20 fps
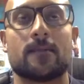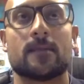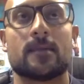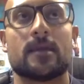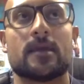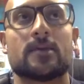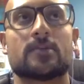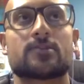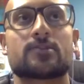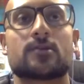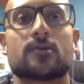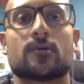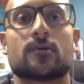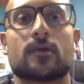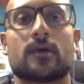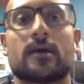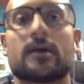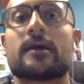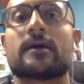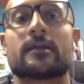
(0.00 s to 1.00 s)
So
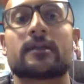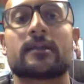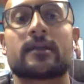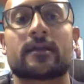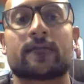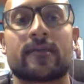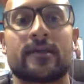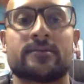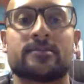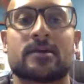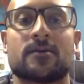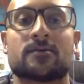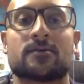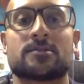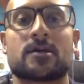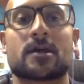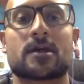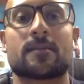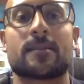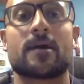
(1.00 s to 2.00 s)
like Faizan was
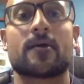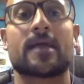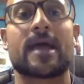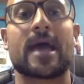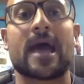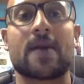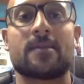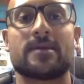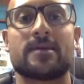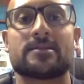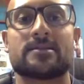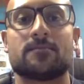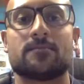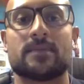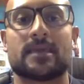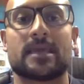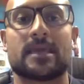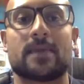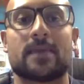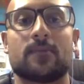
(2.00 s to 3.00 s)
talking about habits and being
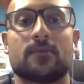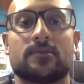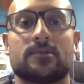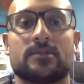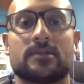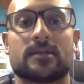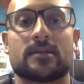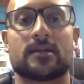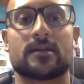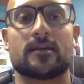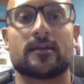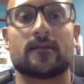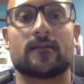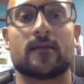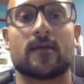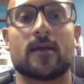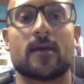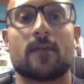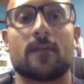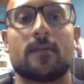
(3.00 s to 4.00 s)
able to kind
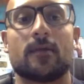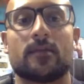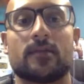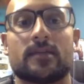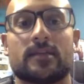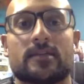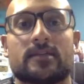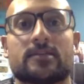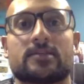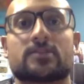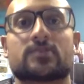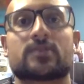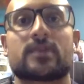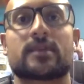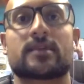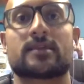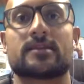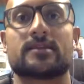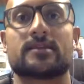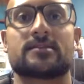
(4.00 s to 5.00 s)
of building the
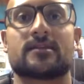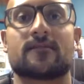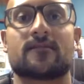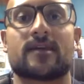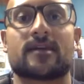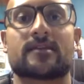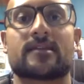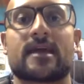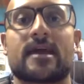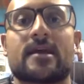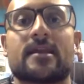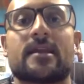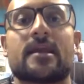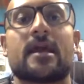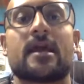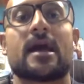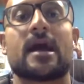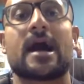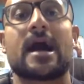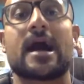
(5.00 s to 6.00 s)
strength and stuff like that,
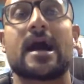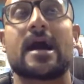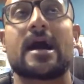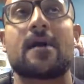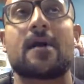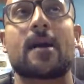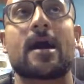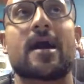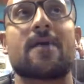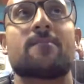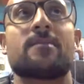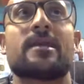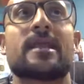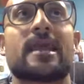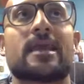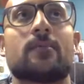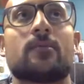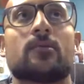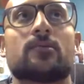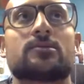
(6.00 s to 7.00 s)
I've been
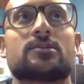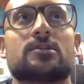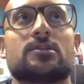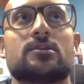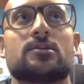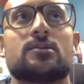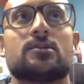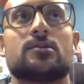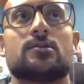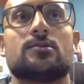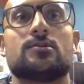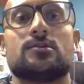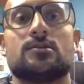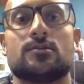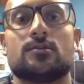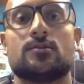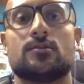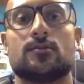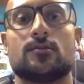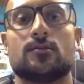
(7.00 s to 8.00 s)
able to
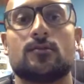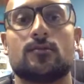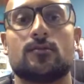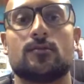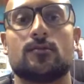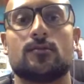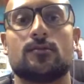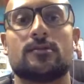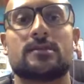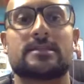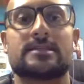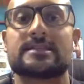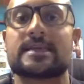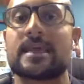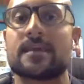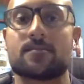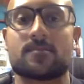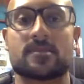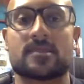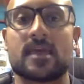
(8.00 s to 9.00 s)
do the
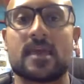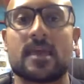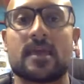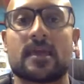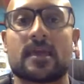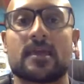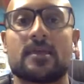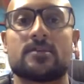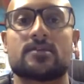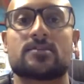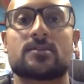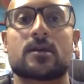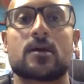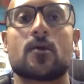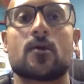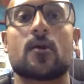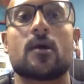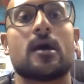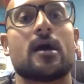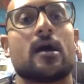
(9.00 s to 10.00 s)
same thing. And so
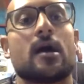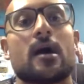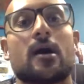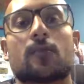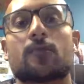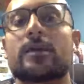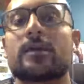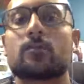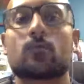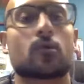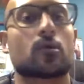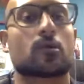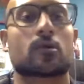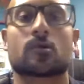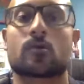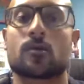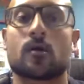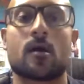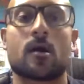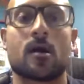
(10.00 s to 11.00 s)
read more
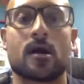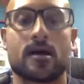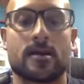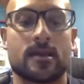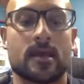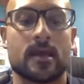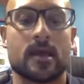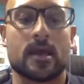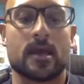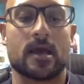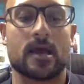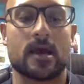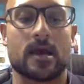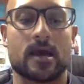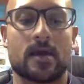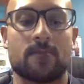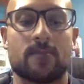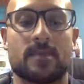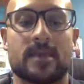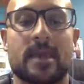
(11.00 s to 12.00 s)
Quran,
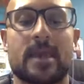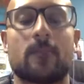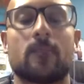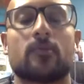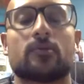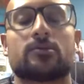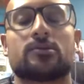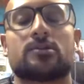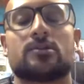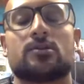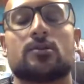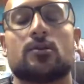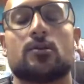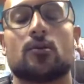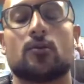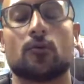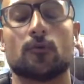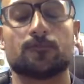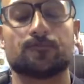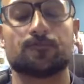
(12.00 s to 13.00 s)
be able
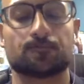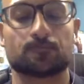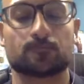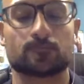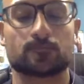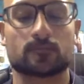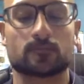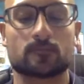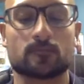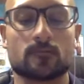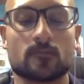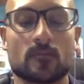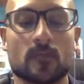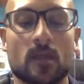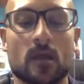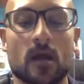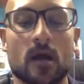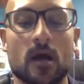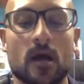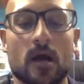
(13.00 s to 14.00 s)
to
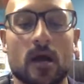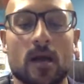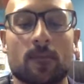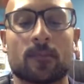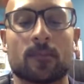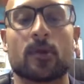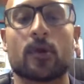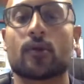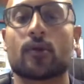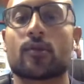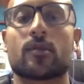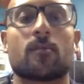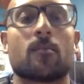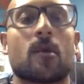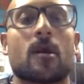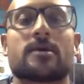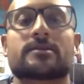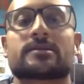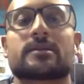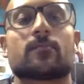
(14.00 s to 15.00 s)
go to the
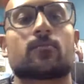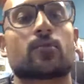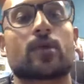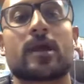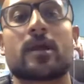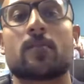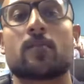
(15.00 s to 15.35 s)
mosque and pray